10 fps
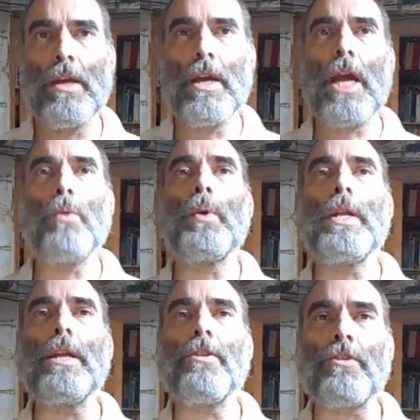And we
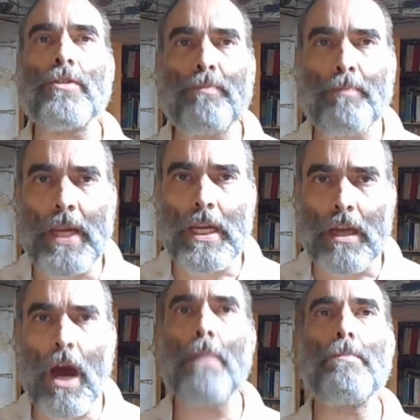need to speak
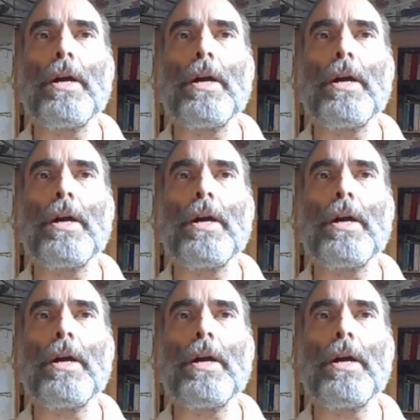up